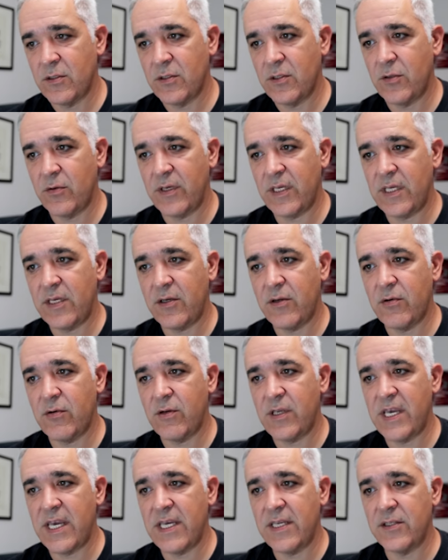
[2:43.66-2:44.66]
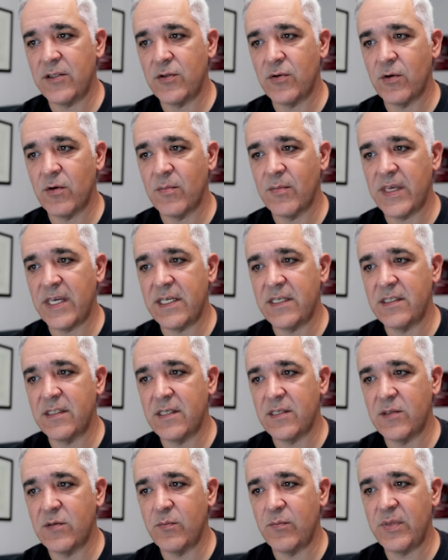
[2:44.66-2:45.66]
So it creates or makes
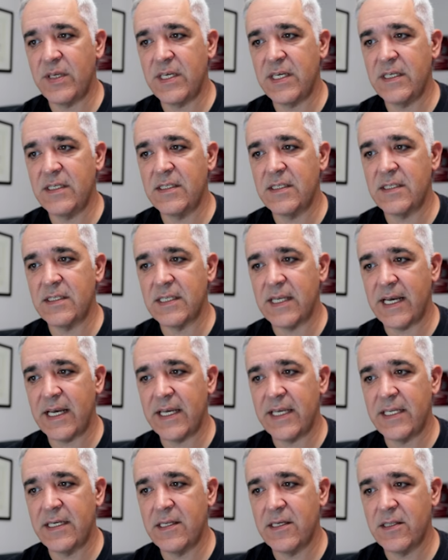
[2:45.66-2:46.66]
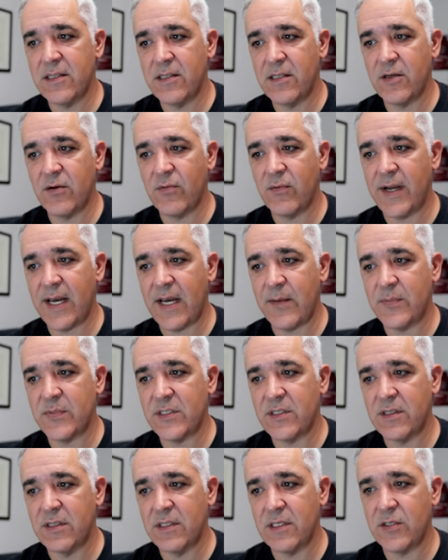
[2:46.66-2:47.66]
this big design that
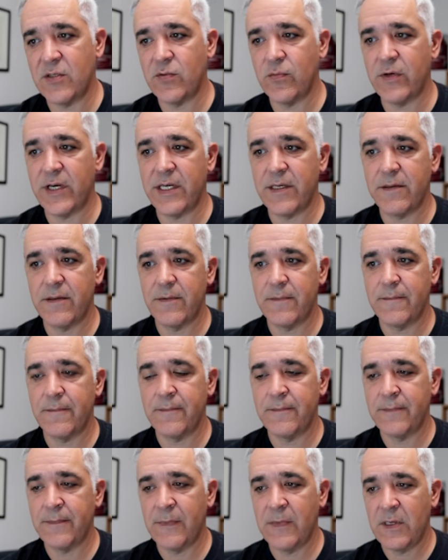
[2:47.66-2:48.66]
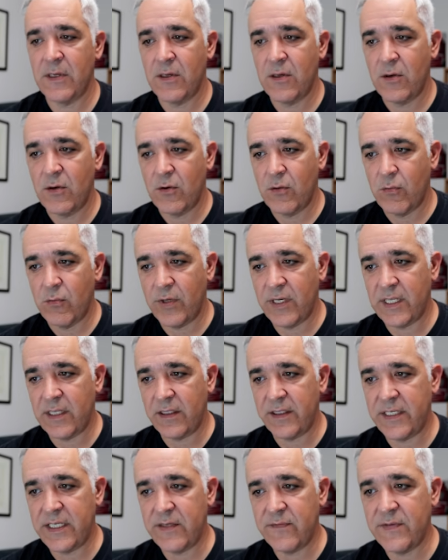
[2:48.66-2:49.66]
wraps this way. What it
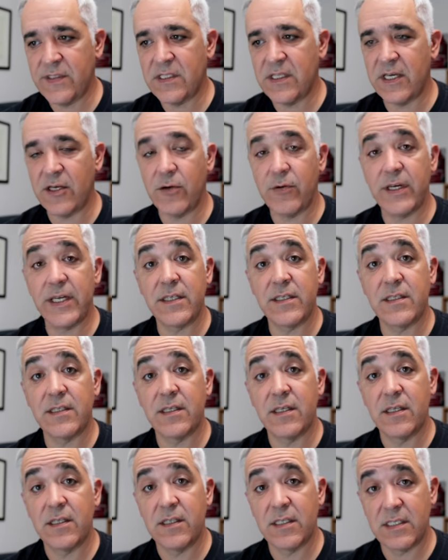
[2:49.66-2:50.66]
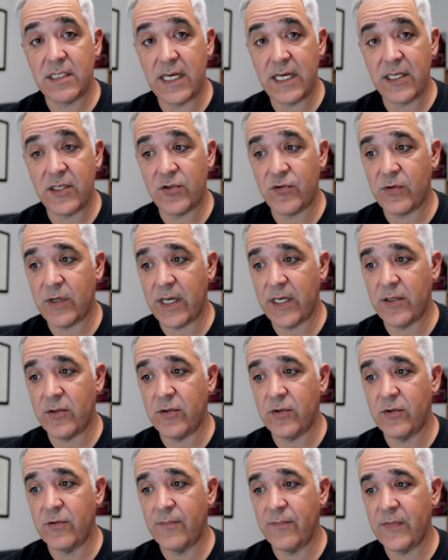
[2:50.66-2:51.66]
leaves that creates the second
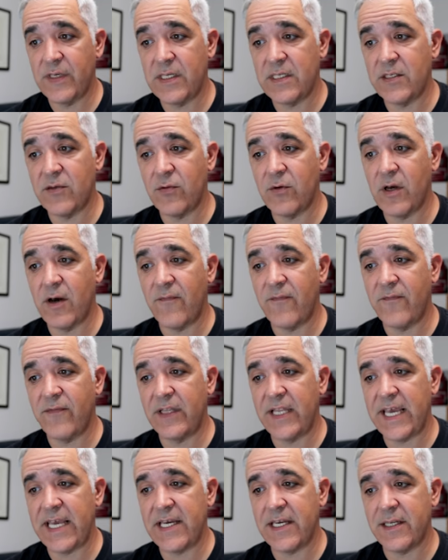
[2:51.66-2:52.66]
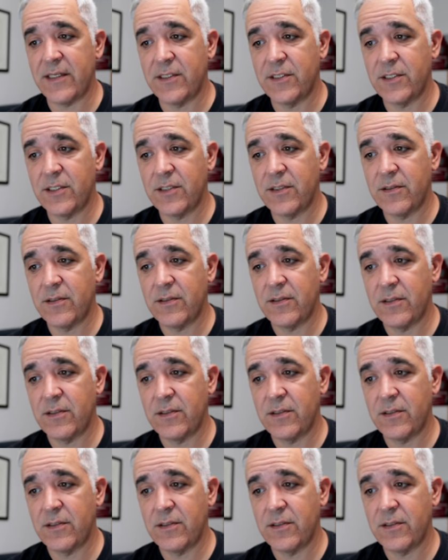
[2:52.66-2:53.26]
triangle is a flange